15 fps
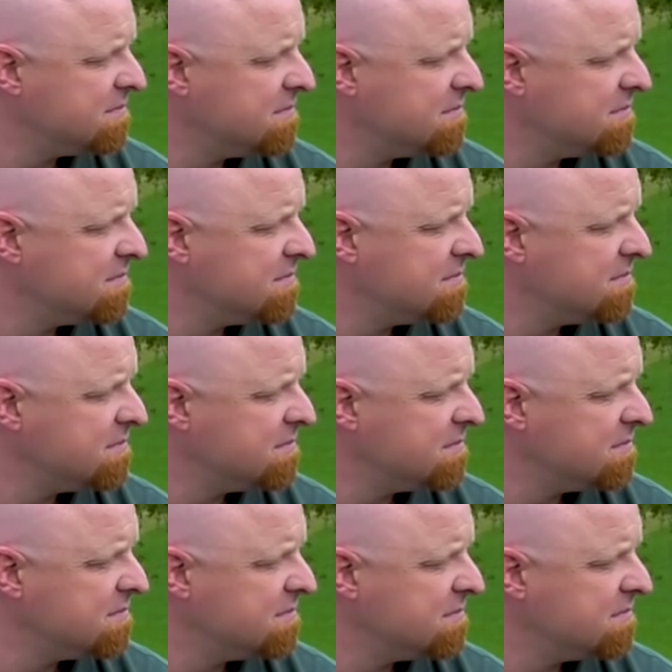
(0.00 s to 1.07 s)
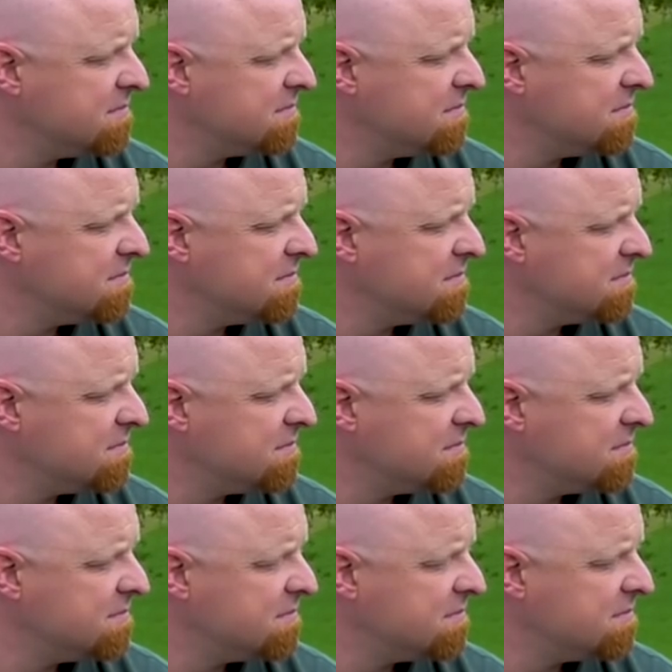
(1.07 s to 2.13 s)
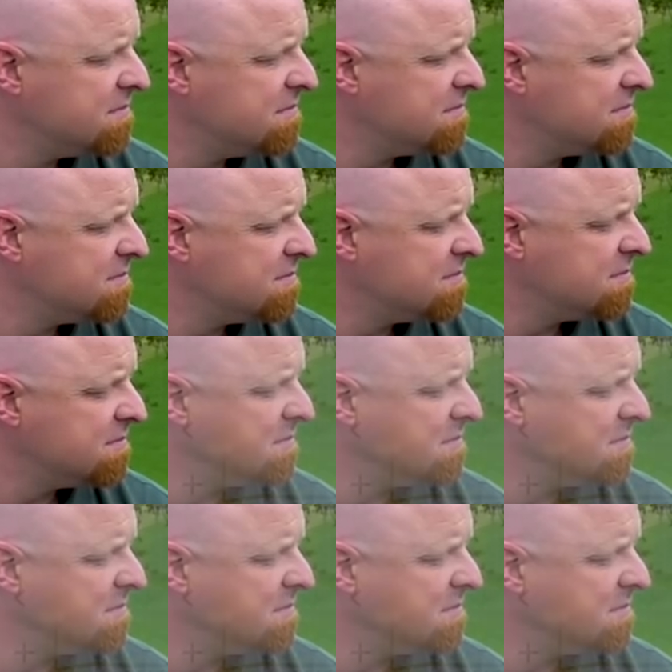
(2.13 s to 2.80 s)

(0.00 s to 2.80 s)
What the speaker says: No words are spoken by the person on screen.